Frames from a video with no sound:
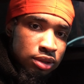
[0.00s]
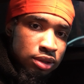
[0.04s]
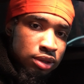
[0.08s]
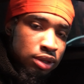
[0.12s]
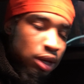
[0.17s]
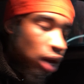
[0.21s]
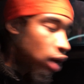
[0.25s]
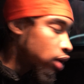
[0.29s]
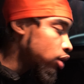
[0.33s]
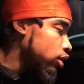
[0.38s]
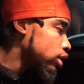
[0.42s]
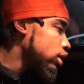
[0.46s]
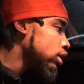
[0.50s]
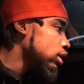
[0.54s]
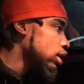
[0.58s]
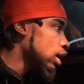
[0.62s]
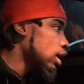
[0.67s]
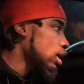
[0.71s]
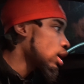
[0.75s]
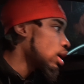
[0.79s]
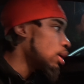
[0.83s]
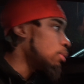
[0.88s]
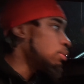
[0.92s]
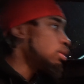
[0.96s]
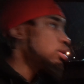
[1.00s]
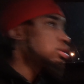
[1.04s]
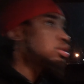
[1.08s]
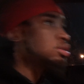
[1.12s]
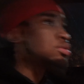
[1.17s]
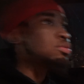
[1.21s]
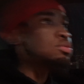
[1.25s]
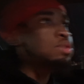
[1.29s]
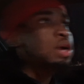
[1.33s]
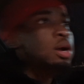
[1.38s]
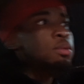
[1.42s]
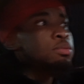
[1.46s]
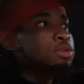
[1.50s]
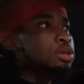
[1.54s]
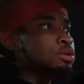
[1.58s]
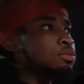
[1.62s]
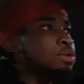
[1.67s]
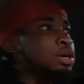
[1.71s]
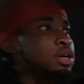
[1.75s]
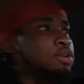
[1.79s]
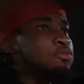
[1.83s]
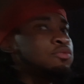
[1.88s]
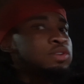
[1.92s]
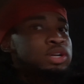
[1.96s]
Y'all go ahead, like, comment, and subscribe, and get
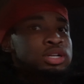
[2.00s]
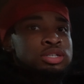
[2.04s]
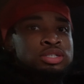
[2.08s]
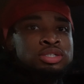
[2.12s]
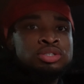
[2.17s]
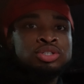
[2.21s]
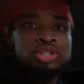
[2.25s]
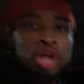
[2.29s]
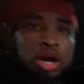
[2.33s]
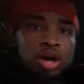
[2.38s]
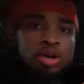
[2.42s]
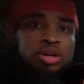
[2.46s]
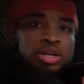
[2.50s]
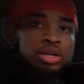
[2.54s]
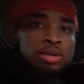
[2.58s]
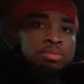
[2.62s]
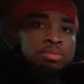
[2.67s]
ready for this journey,